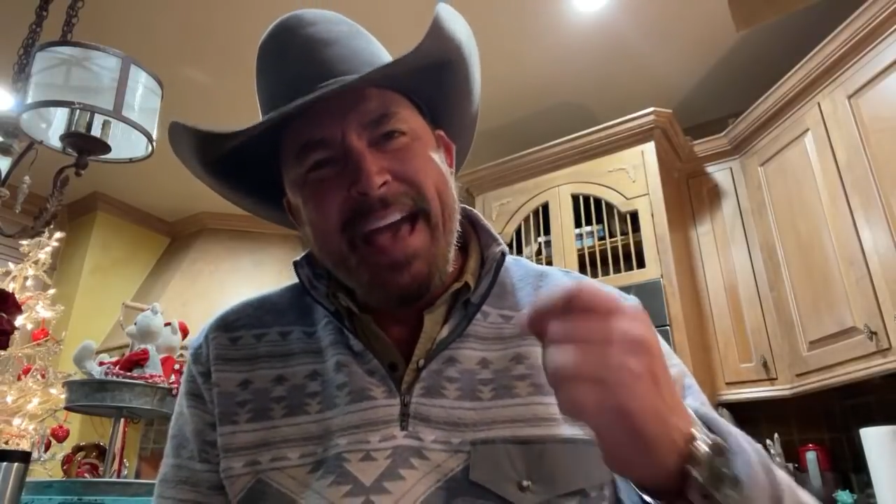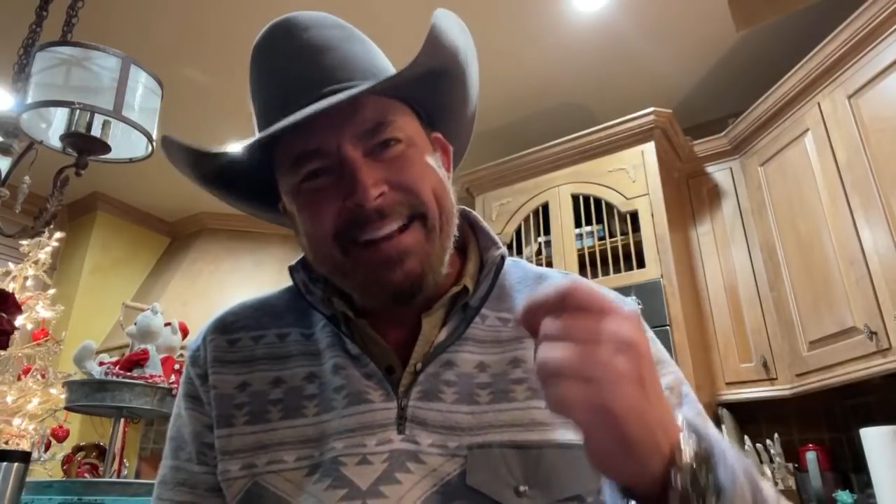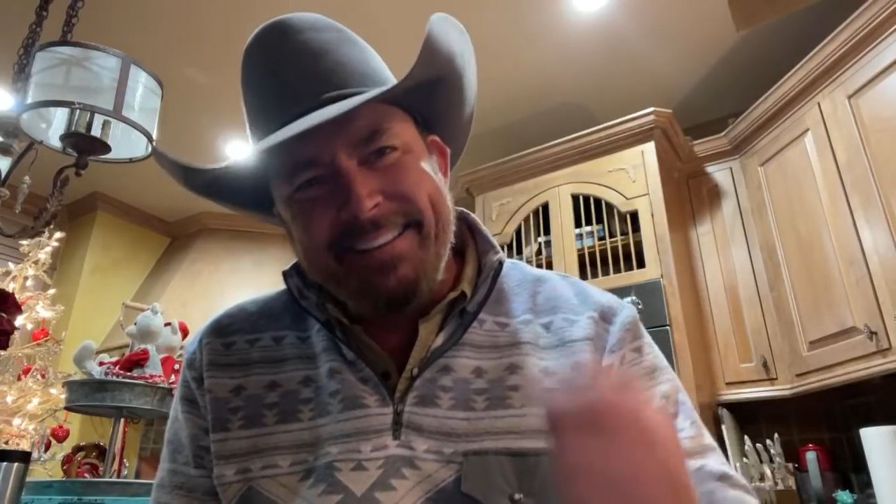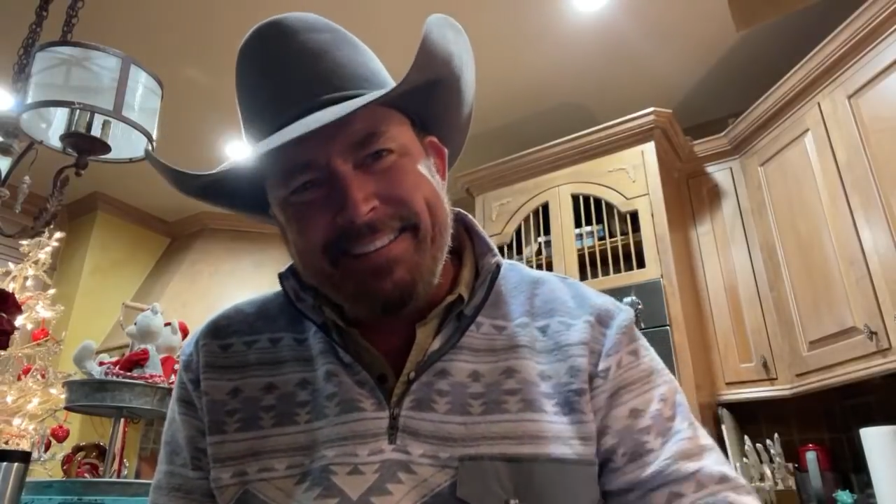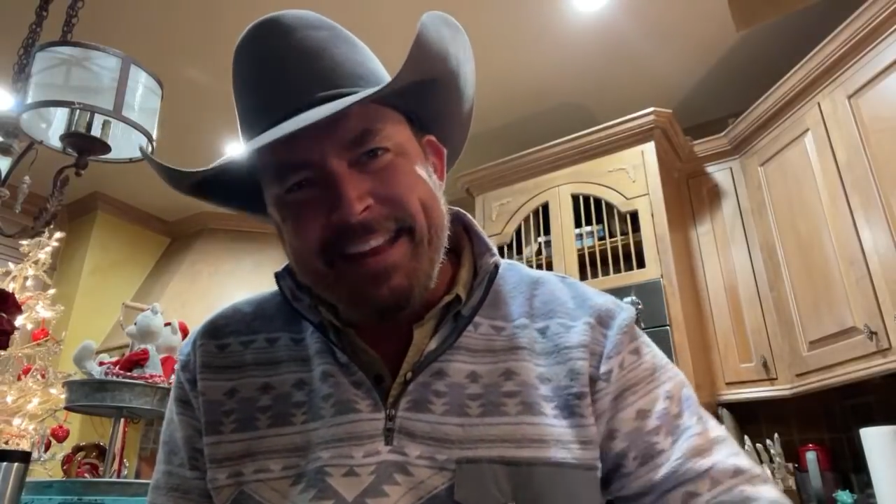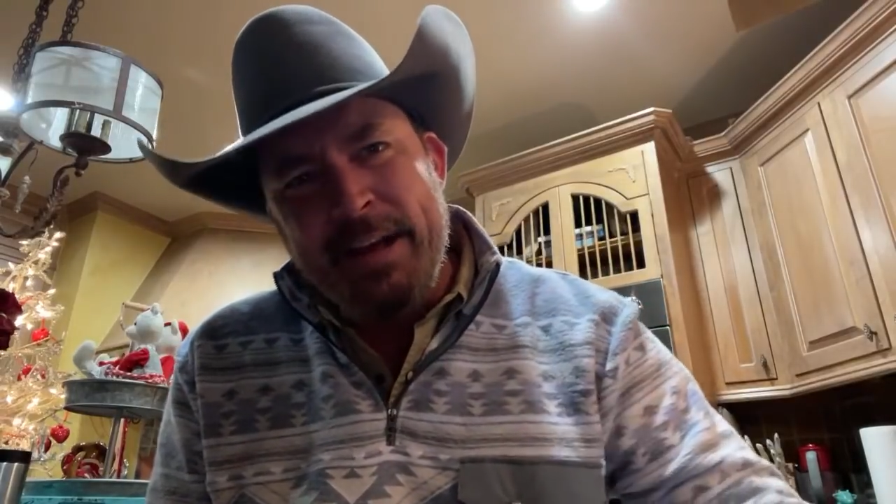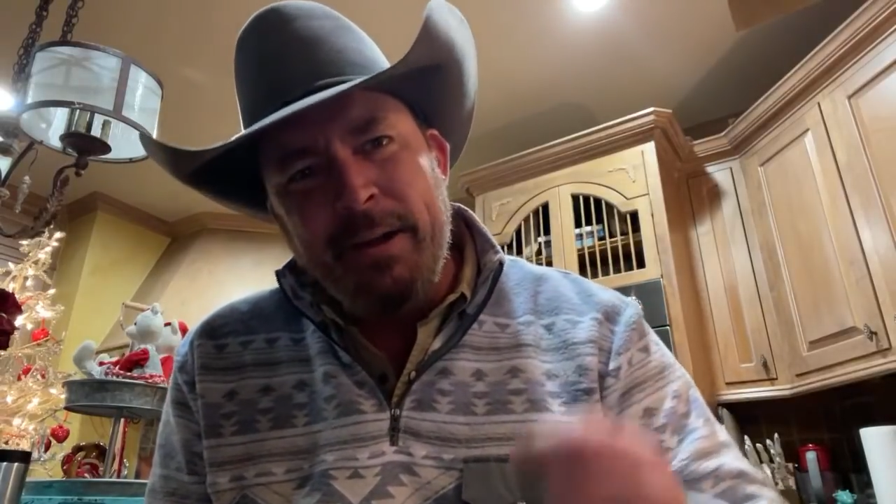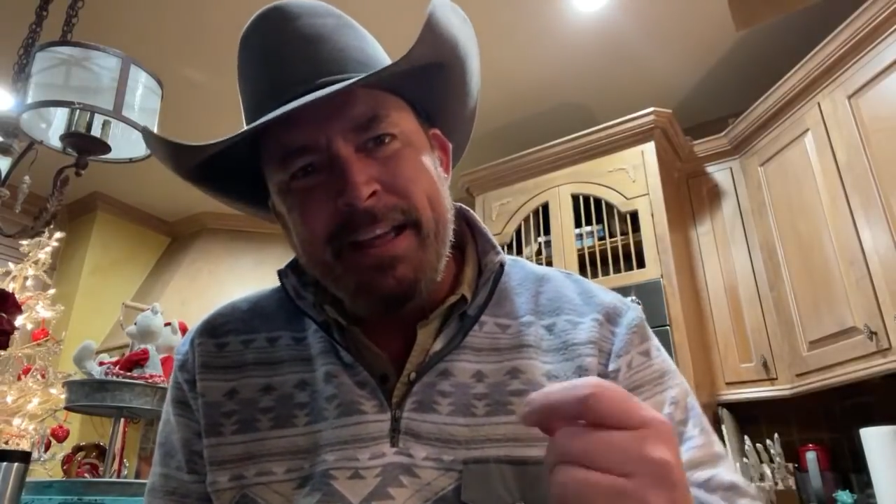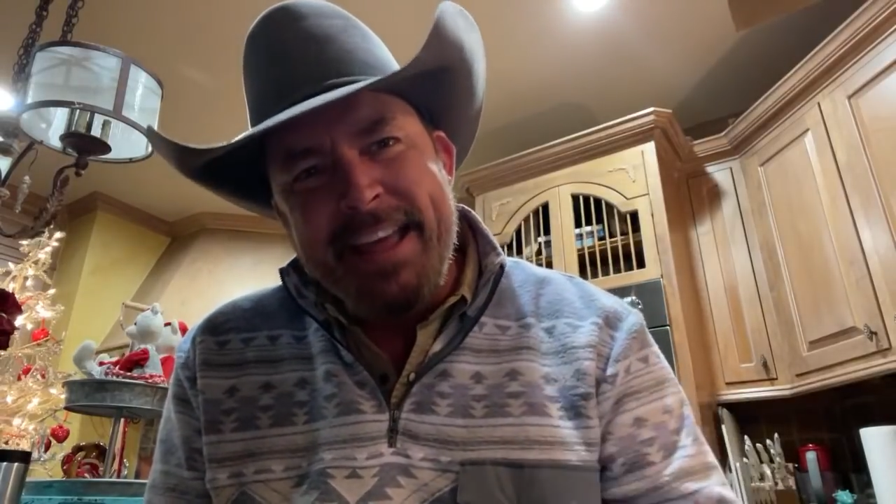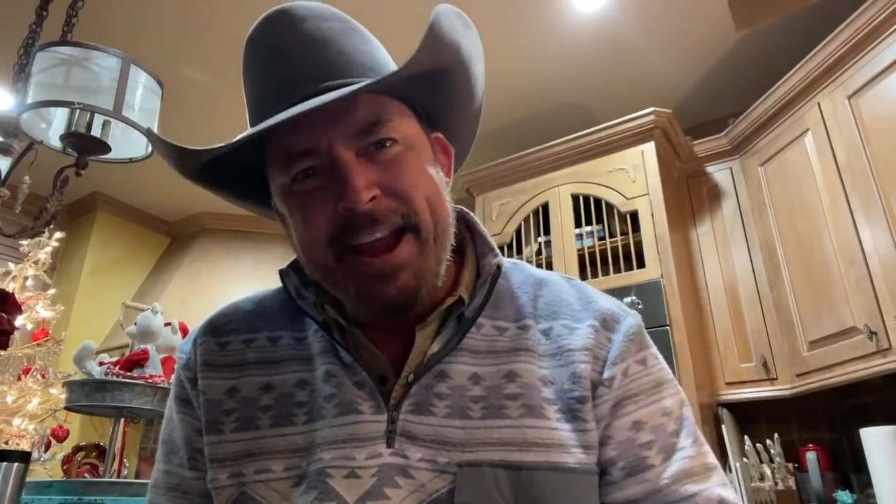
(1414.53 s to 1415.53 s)
and it's
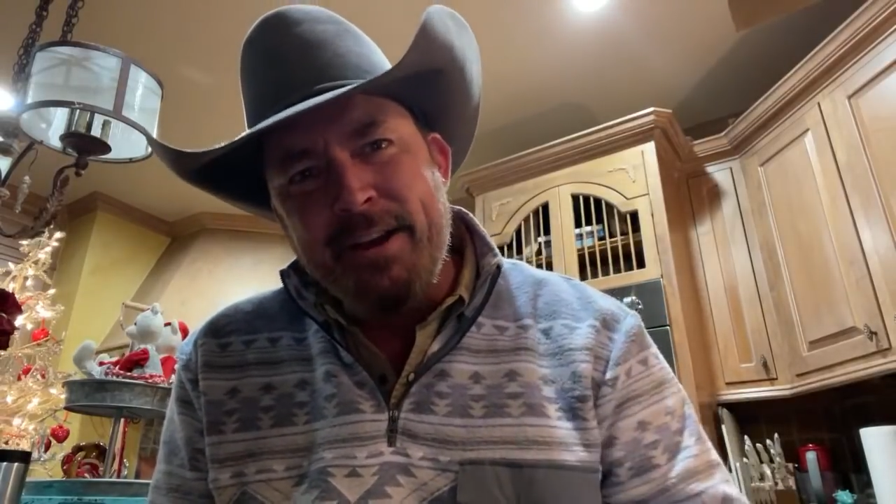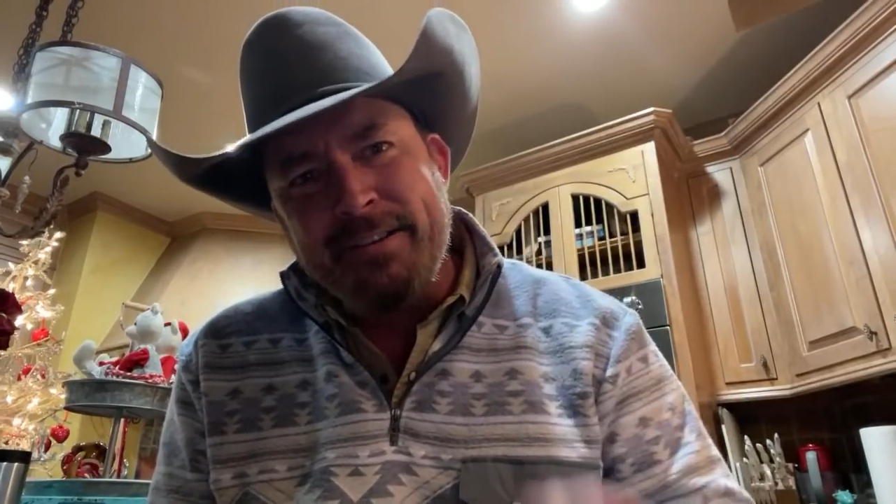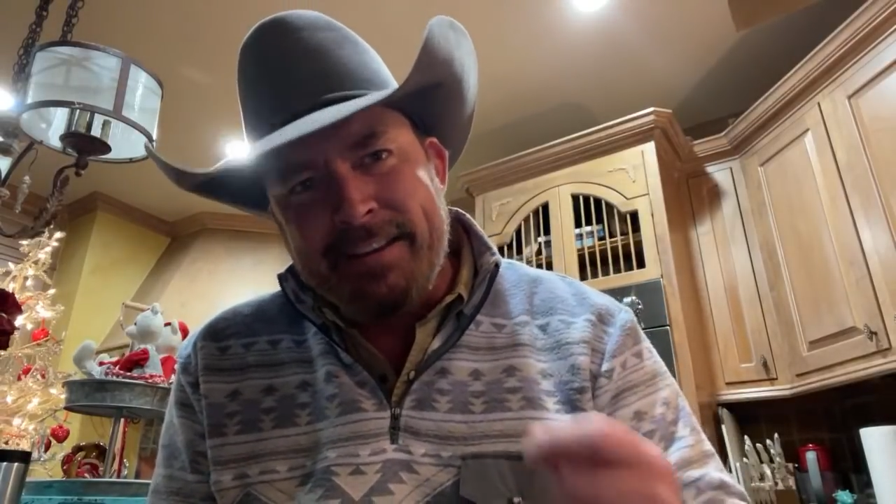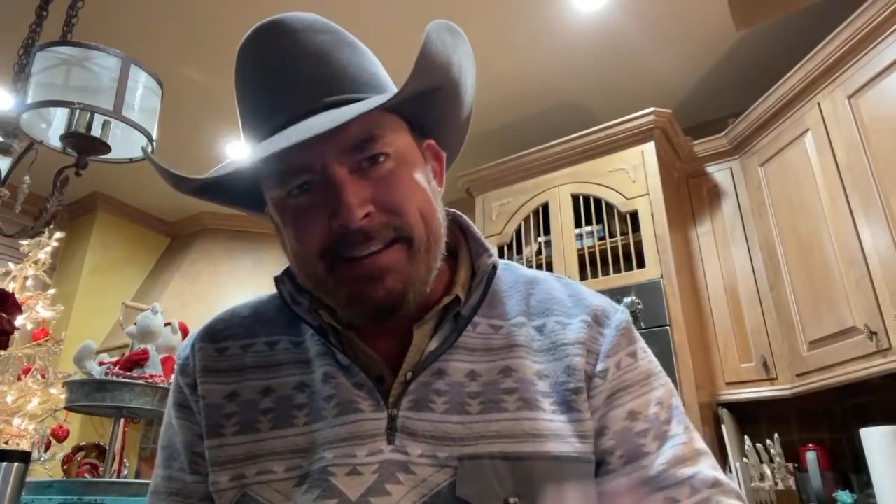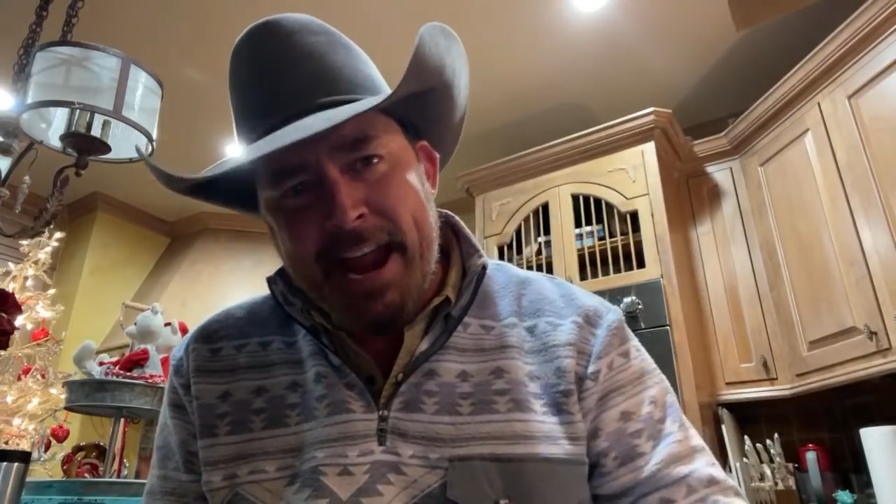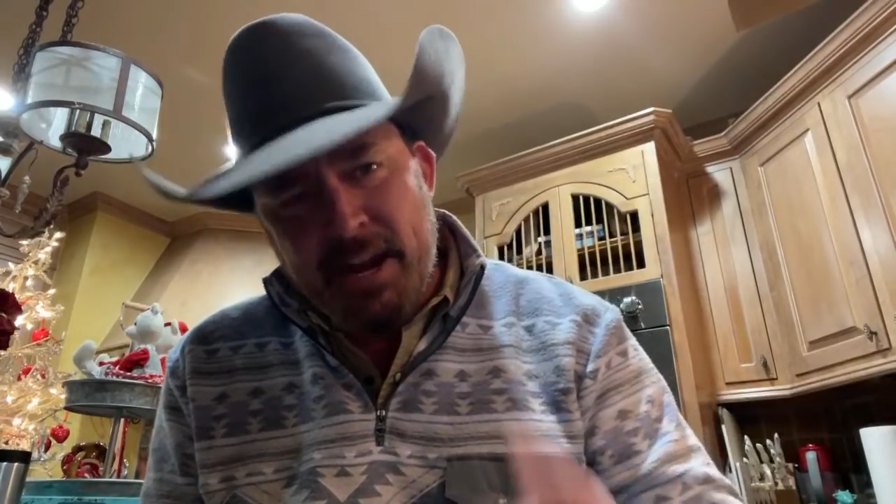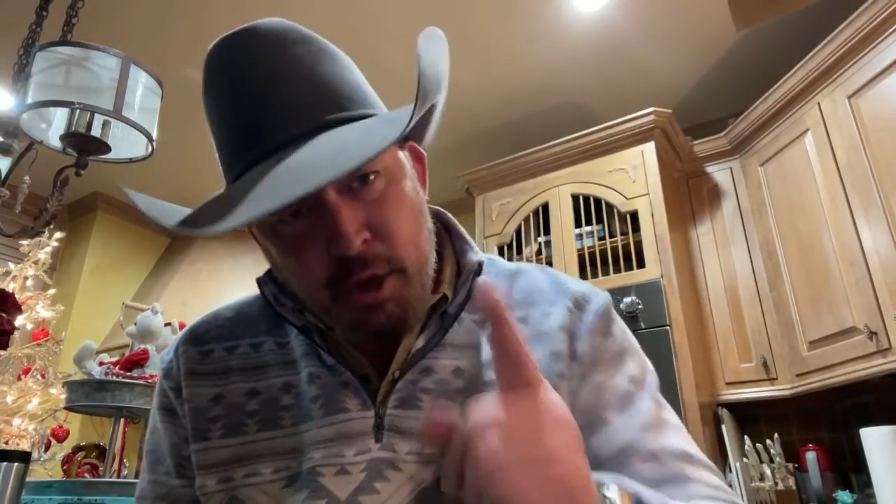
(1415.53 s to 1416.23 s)
still here today.